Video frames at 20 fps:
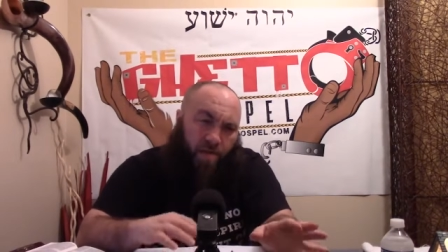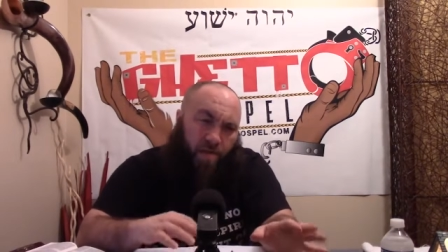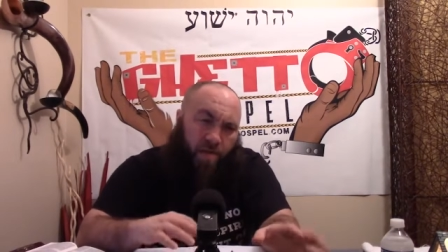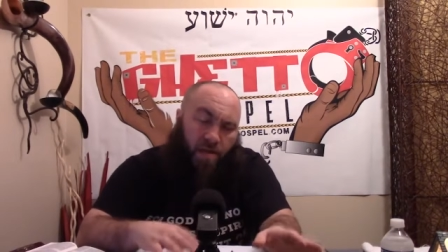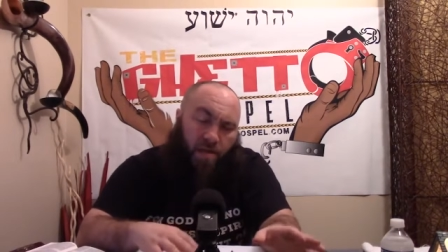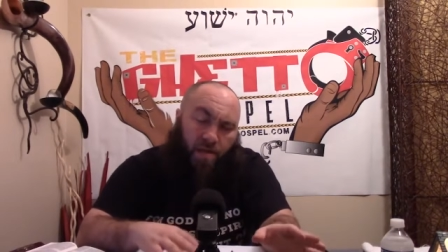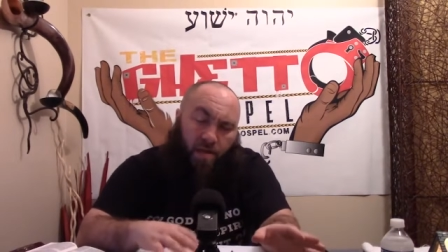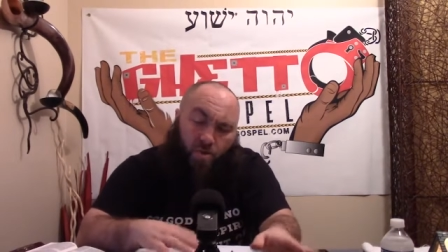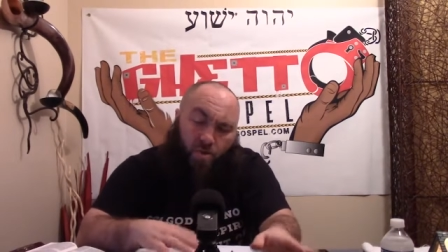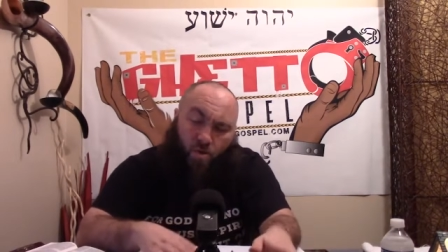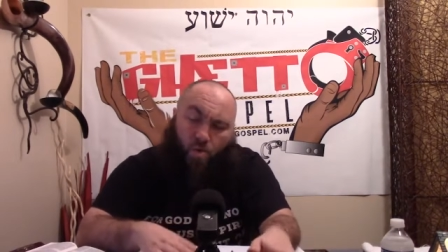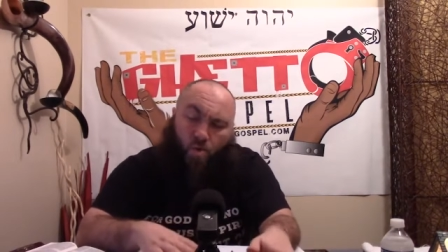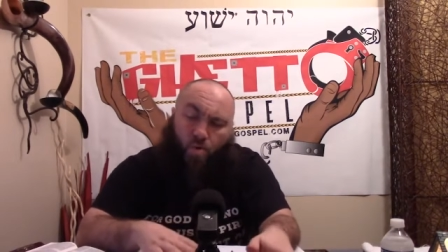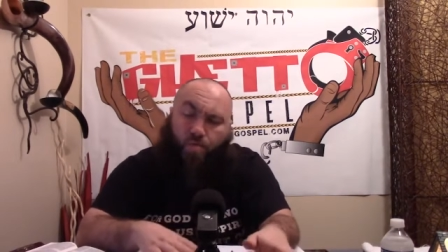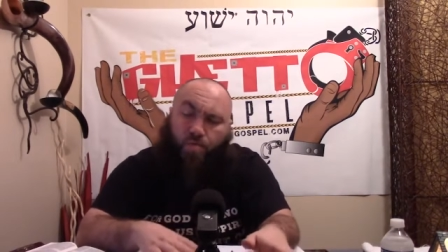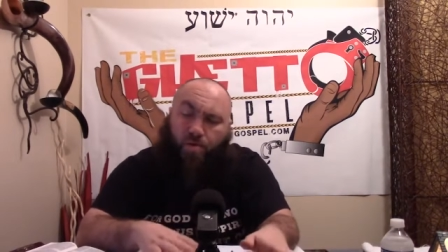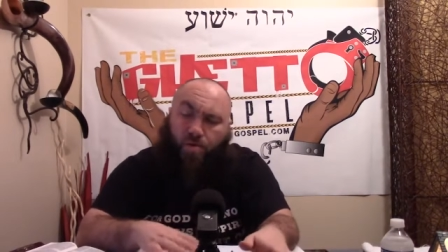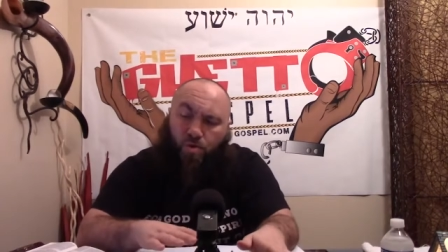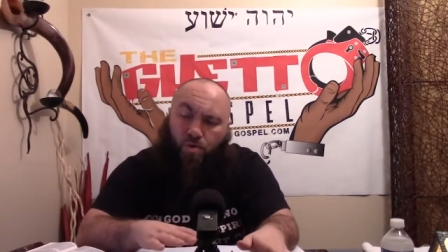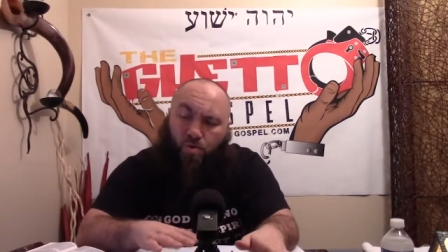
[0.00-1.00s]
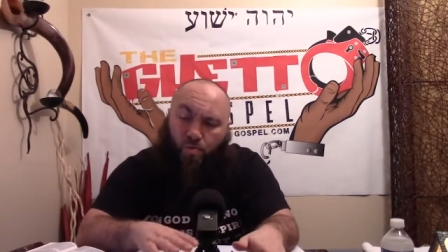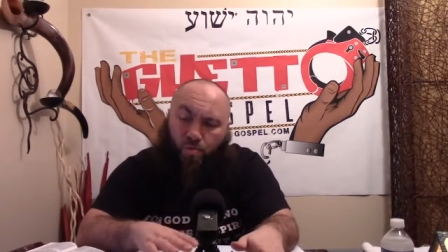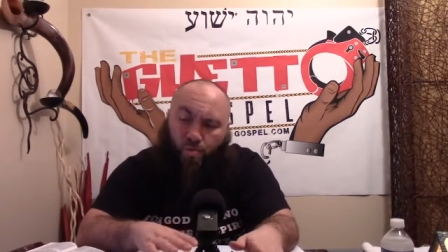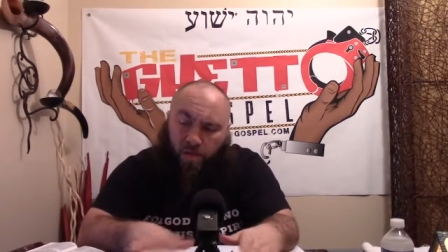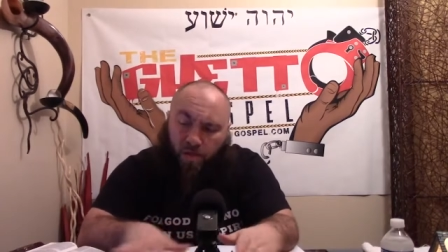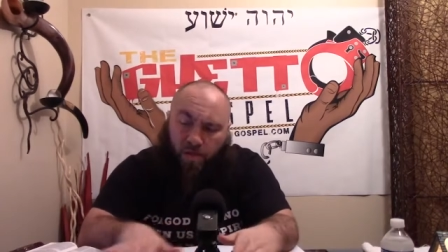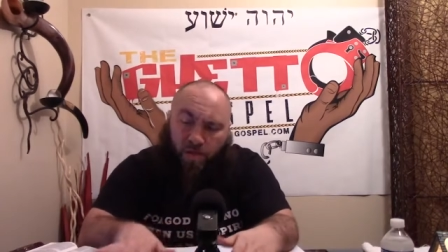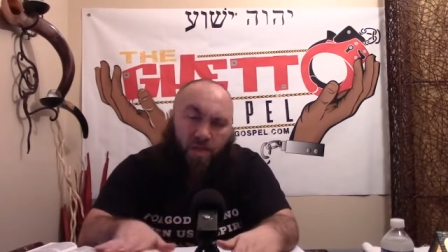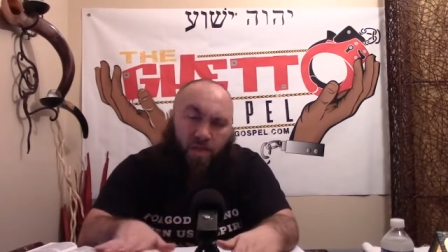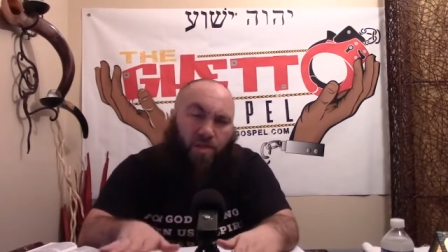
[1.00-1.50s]
and he told me to
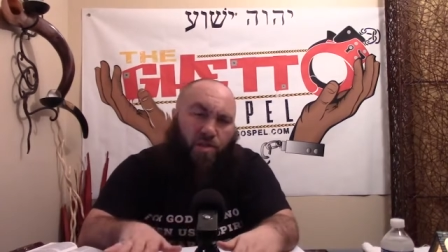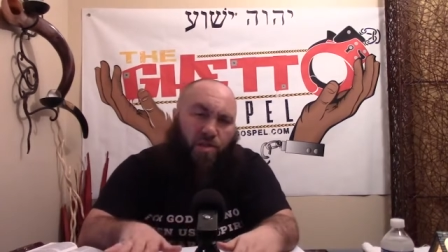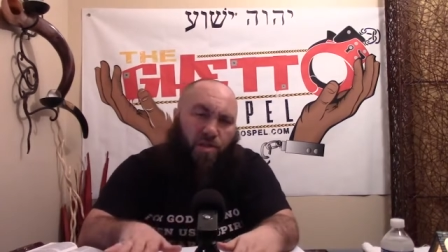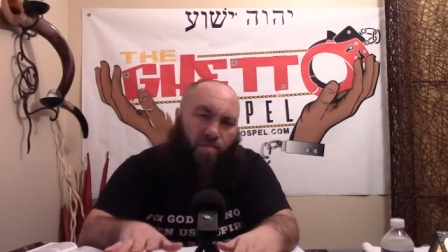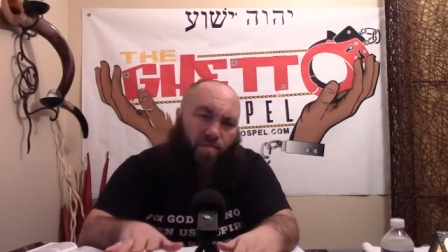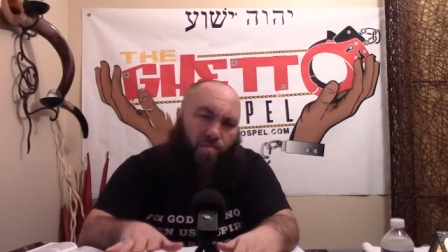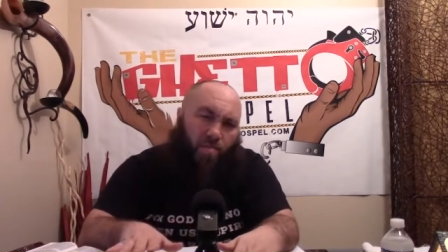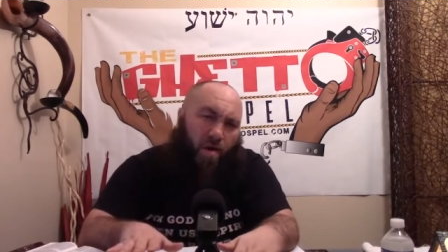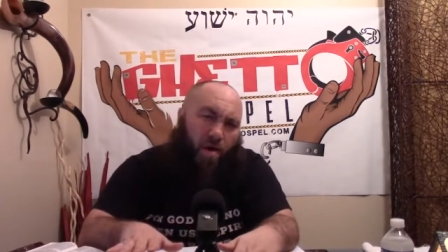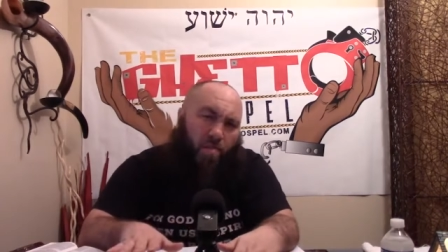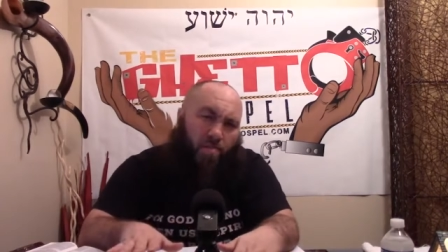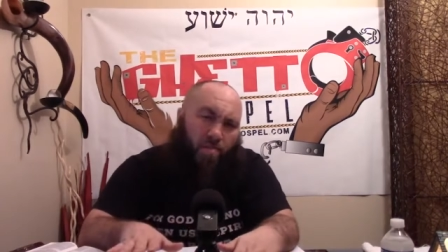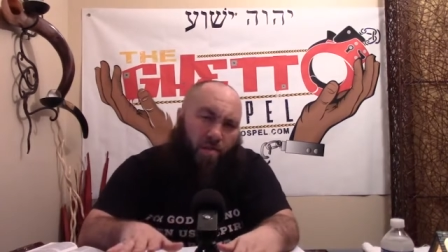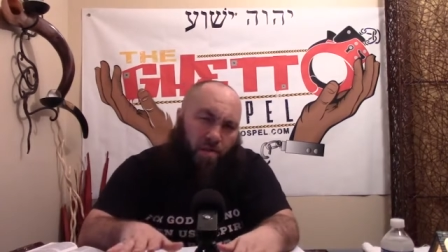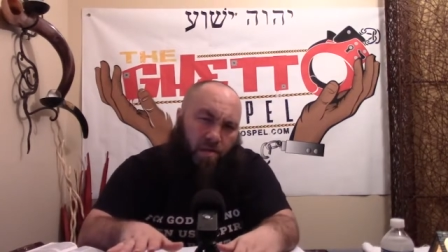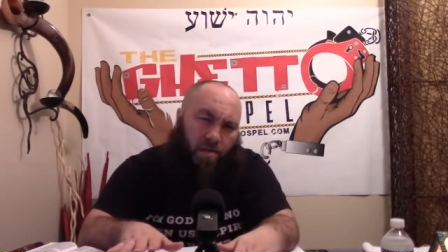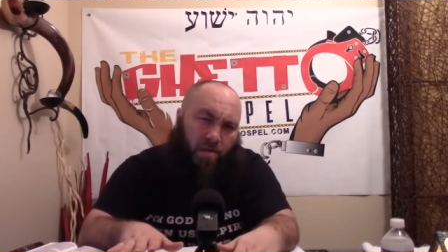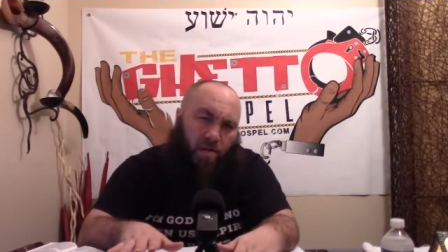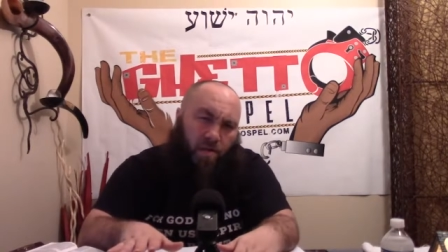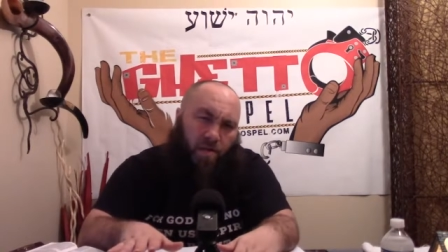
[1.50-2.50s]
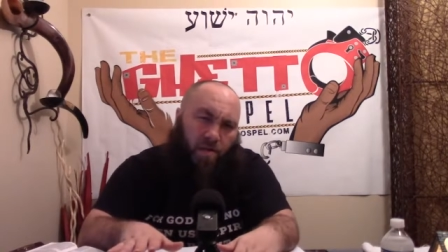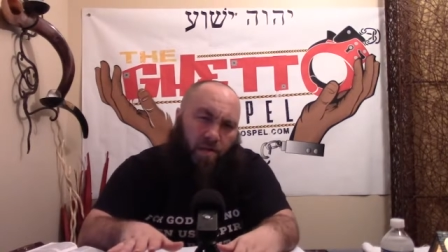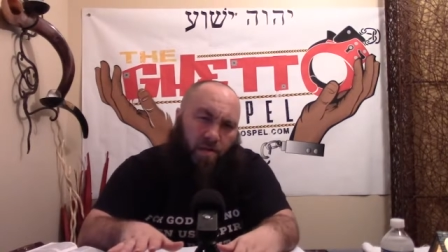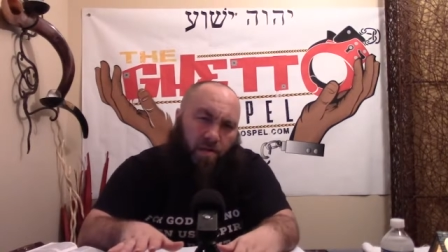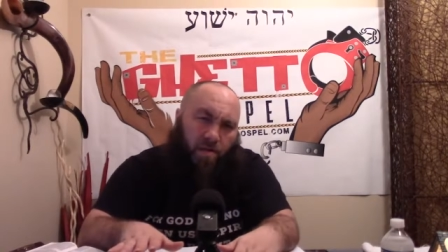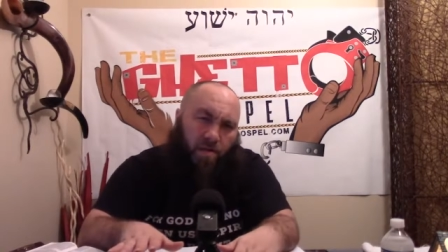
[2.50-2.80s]
release it publicly.